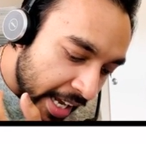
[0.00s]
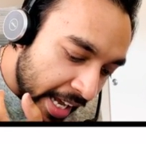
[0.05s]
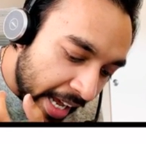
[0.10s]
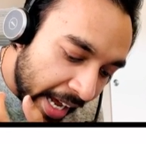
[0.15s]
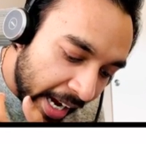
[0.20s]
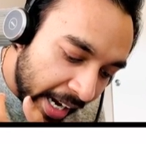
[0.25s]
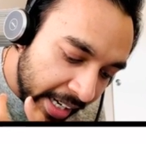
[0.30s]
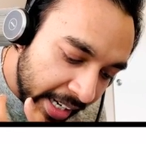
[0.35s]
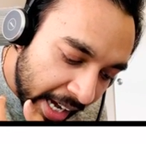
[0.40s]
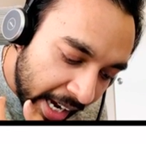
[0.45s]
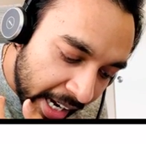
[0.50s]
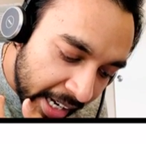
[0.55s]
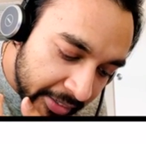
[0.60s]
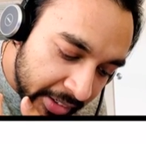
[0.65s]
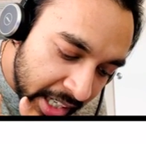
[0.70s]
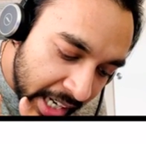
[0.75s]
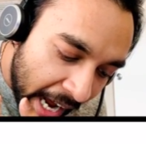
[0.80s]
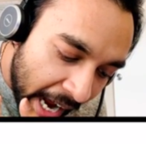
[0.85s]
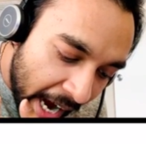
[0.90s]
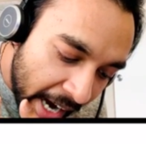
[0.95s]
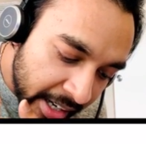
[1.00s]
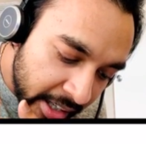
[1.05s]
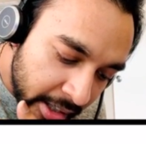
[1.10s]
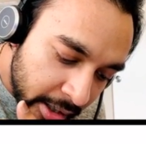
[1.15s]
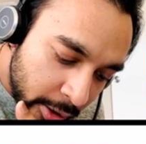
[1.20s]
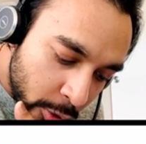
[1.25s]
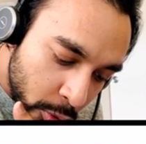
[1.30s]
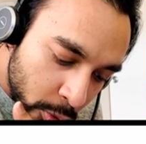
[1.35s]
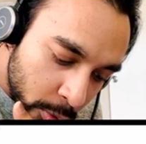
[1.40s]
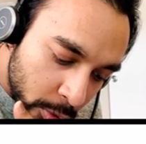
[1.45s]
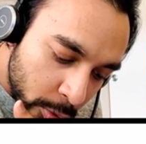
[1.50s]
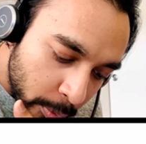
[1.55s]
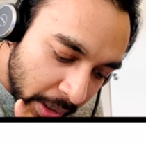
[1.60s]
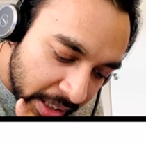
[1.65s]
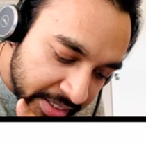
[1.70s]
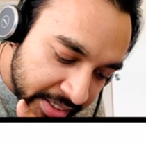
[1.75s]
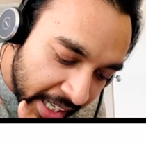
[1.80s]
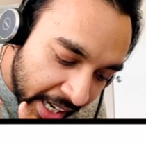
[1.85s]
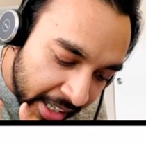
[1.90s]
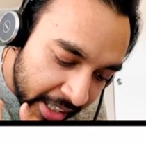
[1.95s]
and I will add 2 to my
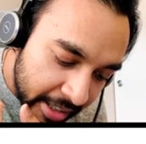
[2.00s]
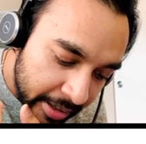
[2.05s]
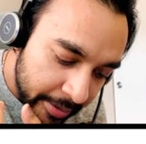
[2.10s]
stack.